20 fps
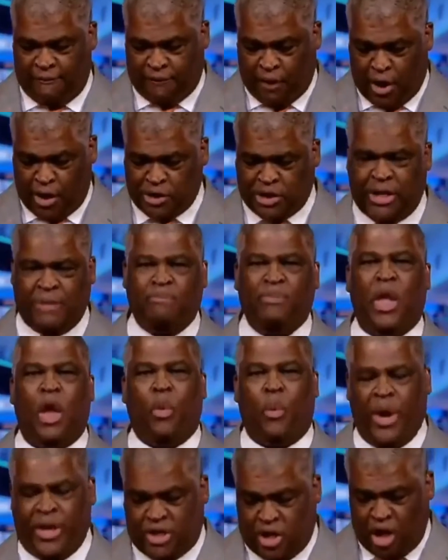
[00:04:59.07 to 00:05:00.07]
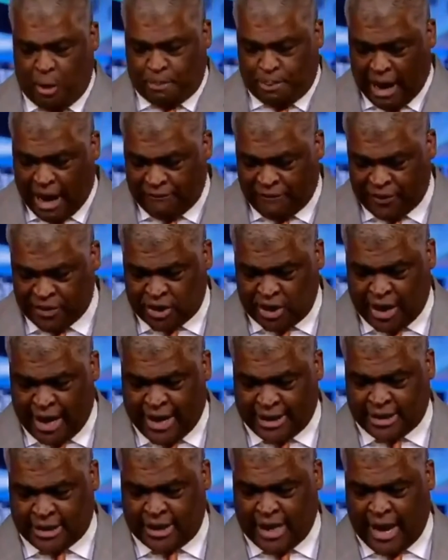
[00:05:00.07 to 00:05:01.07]
Virgin, we took profits on
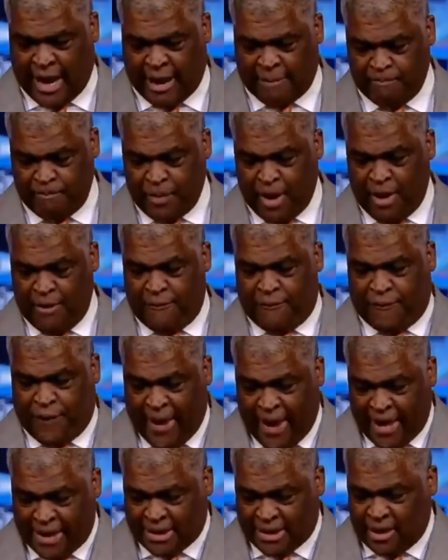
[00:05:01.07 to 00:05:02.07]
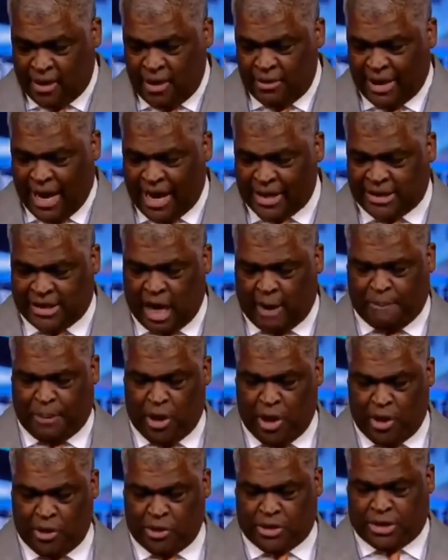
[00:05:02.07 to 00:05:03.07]
that today. Fizz, that's
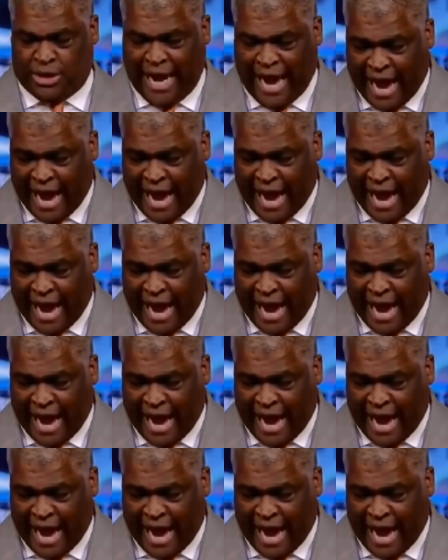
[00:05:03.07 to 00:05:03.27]
up huge.